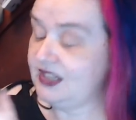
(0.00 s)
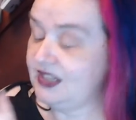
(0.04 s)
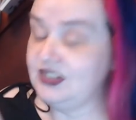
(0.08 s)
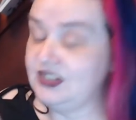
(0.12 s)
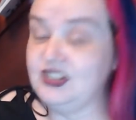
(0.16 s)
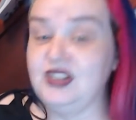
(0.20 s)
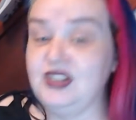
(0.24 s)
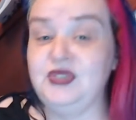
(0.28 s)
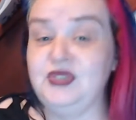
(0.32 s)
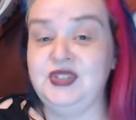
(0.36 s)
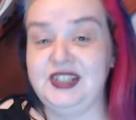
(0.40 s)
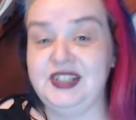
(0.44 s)

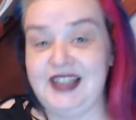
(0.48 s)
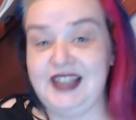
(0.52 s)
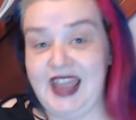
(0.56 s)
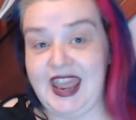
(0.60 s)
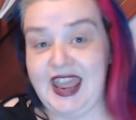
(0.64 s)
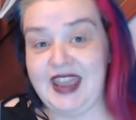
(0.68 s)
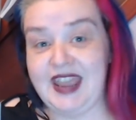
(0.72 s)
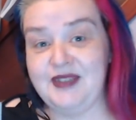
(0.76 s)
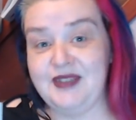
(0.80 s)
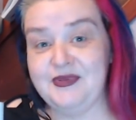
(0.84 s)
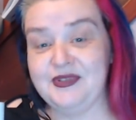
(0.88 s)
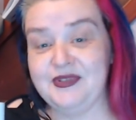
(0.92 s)
So
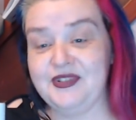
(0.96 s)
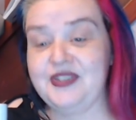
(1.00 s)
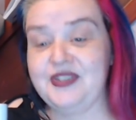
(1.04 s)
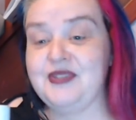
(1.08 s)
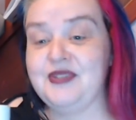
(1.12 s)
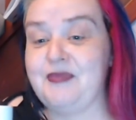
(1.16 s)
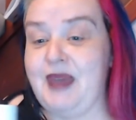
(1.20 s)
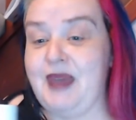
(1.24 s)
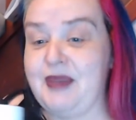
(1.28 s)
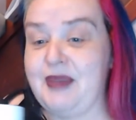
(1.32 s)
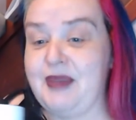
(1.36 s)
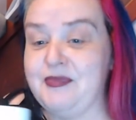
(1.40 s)
today we're
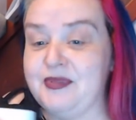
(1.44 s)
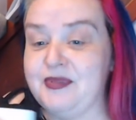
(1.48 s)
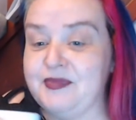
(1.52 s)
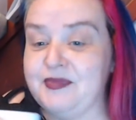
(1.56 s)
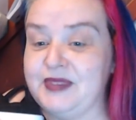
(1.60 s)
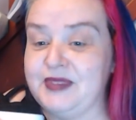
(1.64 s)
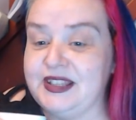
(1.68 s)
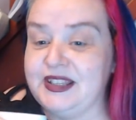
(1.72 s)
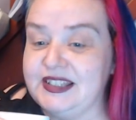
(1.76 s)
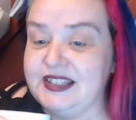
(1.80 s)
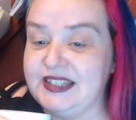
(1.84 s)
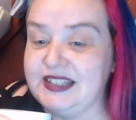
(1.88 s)
on the
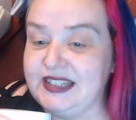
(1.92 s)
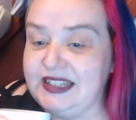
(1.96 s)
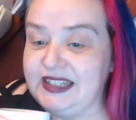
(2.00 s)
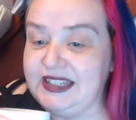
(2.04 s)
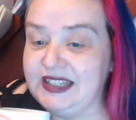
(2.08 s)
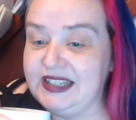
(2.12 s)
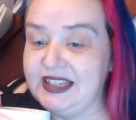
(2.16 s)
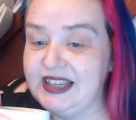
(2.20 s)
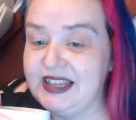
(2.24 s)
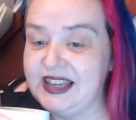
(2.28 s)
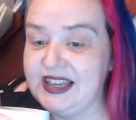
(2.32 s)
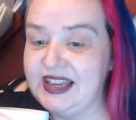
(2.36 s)
peppermint
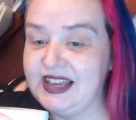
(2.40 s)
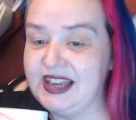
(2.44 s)
tea.